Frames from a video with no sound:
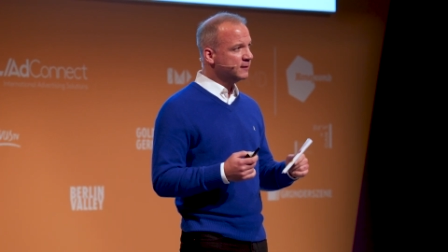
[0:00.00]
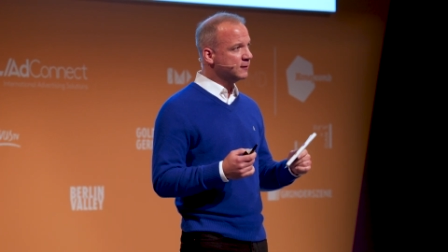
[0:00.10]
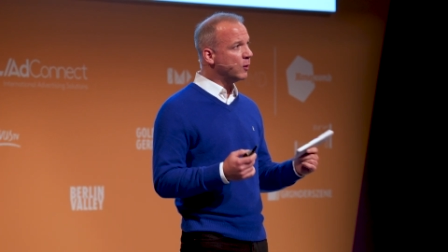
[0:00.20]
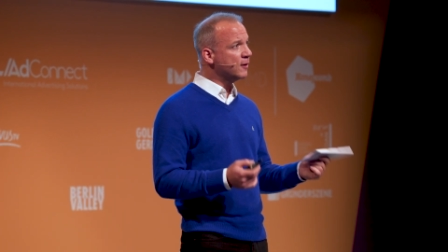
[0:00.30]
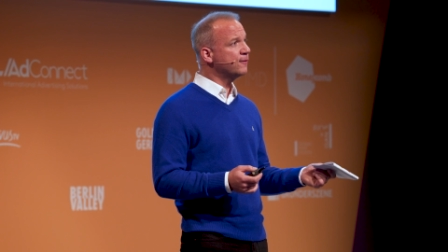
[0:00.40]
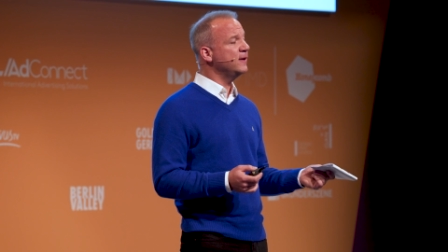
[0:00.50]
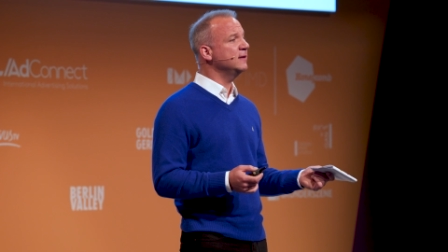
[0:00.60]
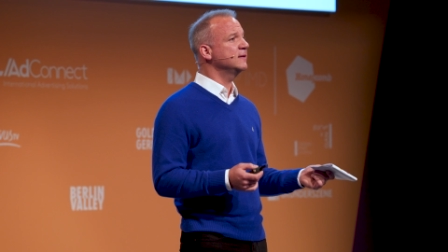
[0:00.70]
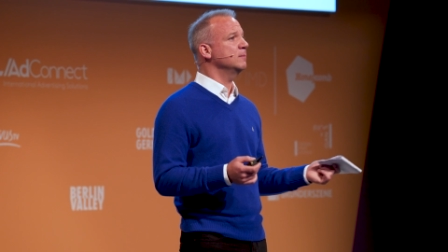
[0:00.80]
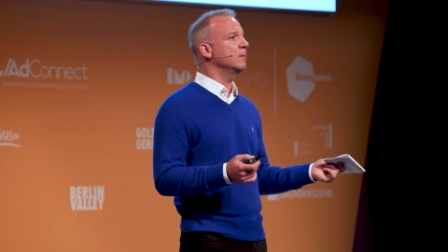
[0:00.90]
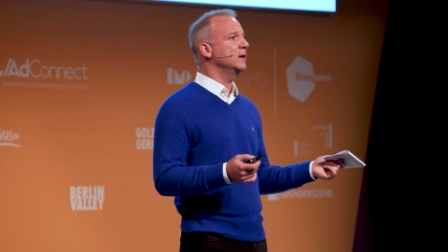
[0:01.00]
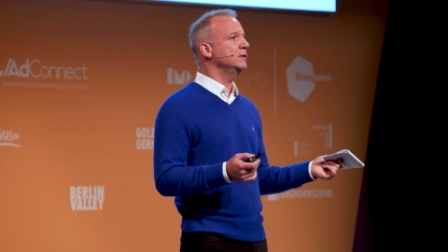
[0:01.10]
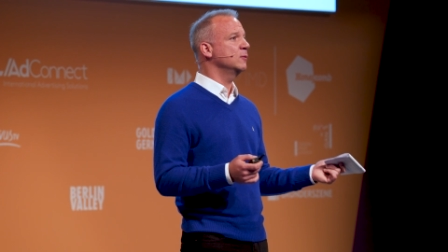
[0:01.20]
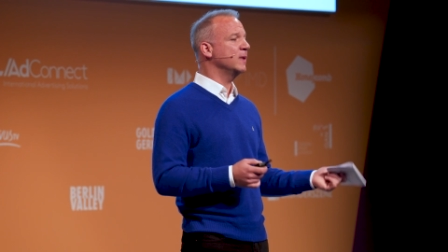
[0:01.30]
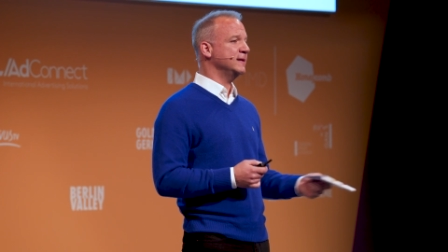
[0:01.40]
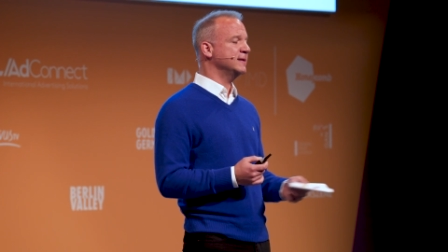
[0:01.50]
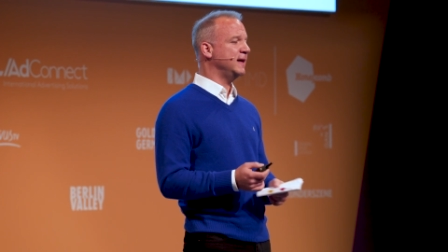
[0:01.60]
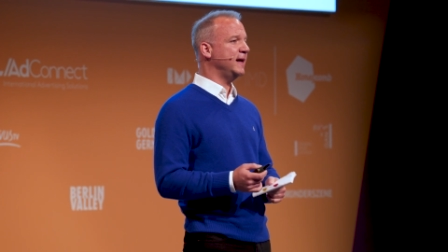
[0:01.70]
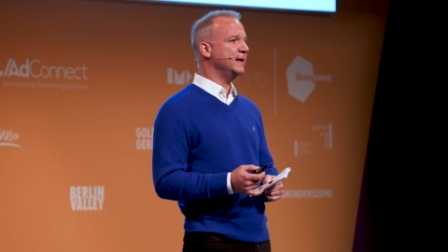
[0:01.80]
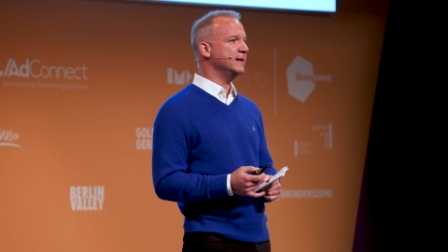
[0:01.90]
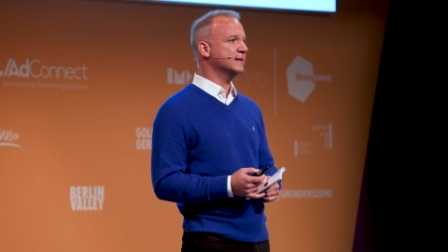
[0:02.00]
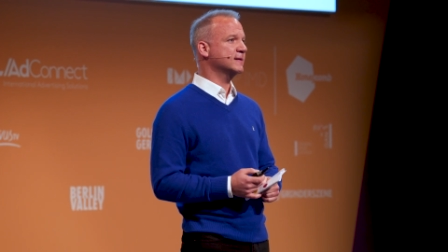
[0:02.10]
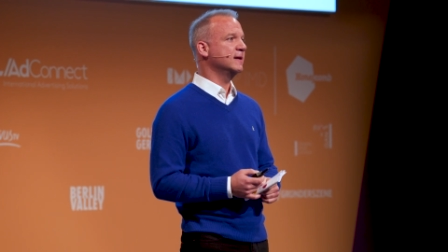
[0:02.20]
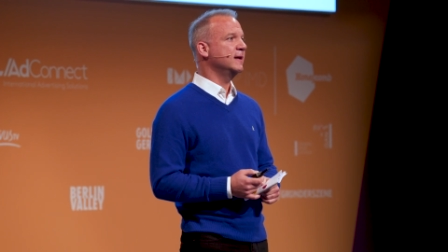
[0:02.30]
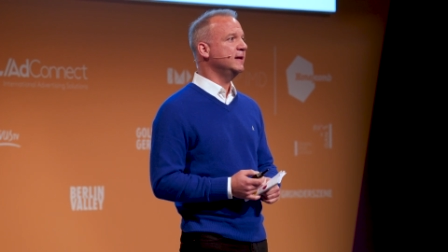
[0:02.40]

The one thing that you might say is